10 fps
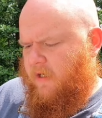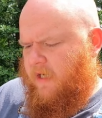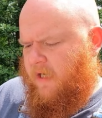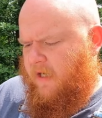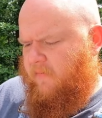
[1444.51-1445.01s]

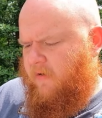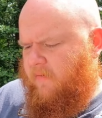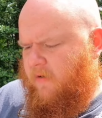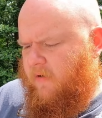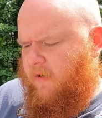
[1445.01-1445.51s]
a heavy
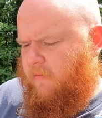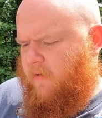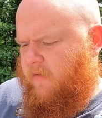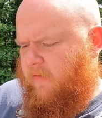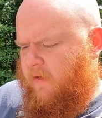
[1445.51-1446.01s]
volume
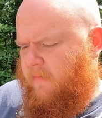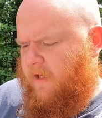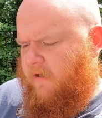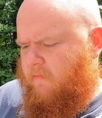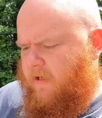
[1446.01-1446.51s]
of
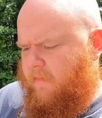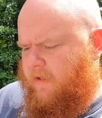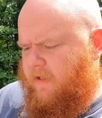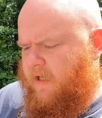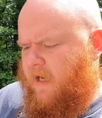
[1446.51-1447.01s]
automatic
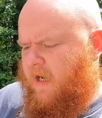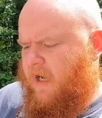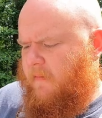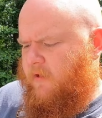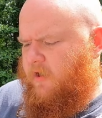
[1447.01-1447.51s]
weapons
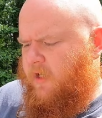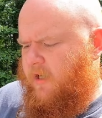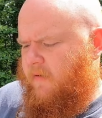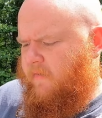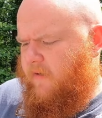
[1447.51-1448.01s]
and machine
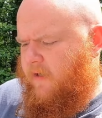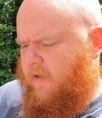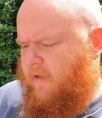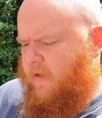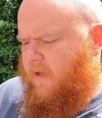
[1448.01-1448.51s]
gun
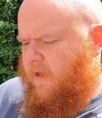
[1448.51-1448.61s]
fire